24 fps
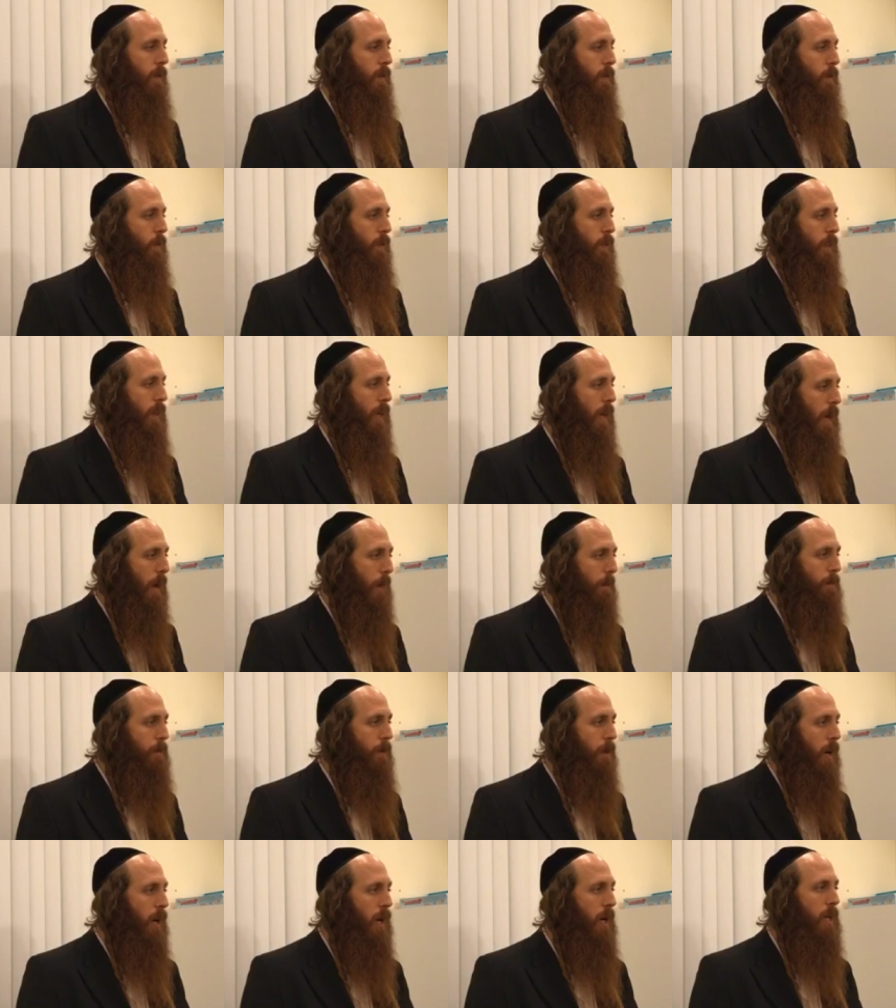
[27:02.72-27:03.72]
with a
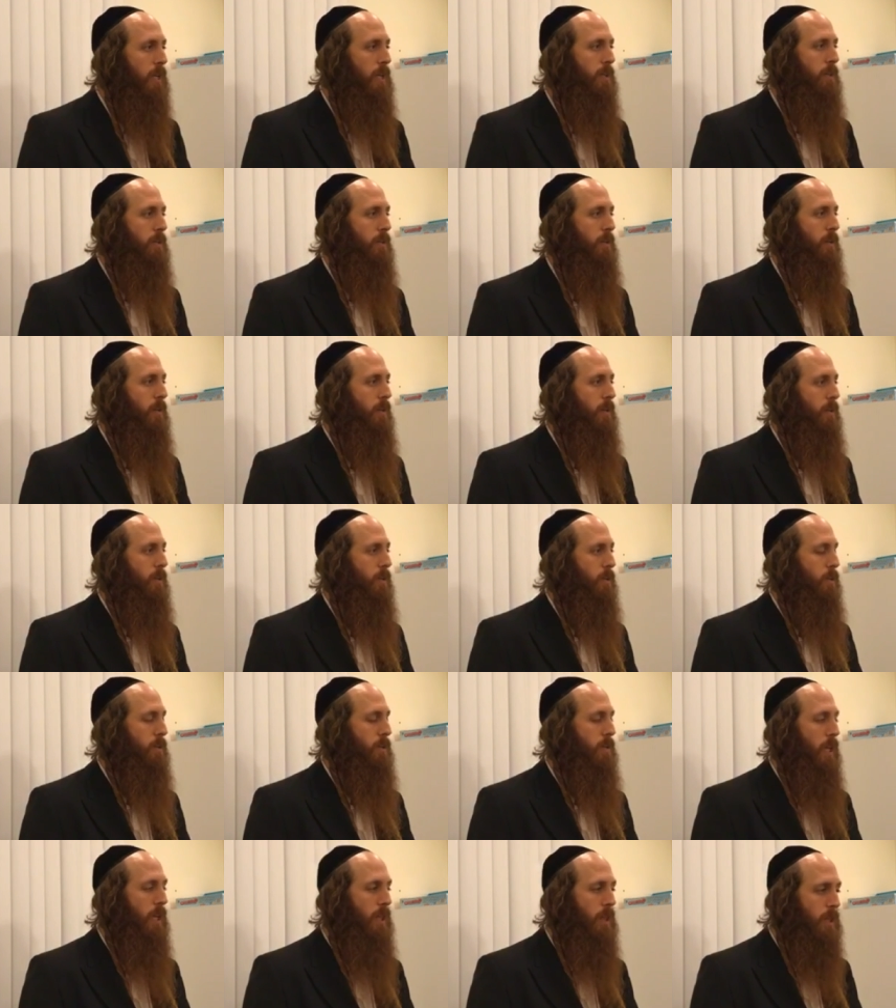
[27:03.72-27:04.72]
happy heart, to
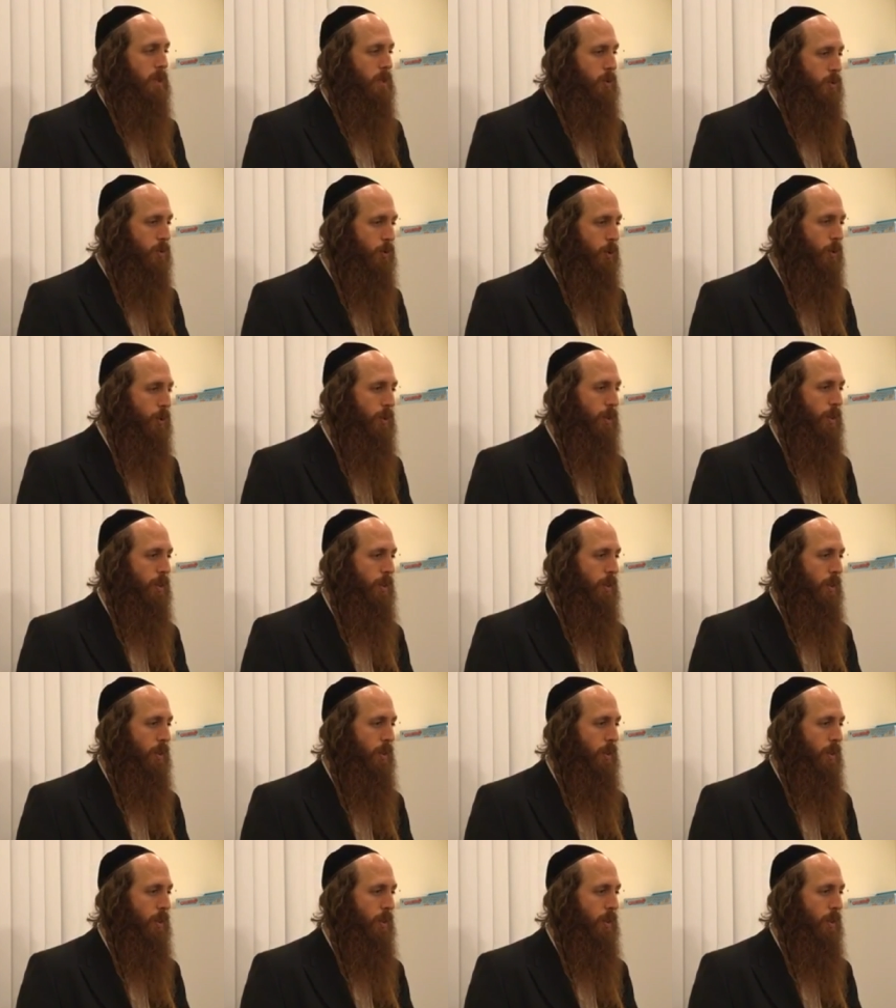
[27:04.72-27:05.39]
say the truth,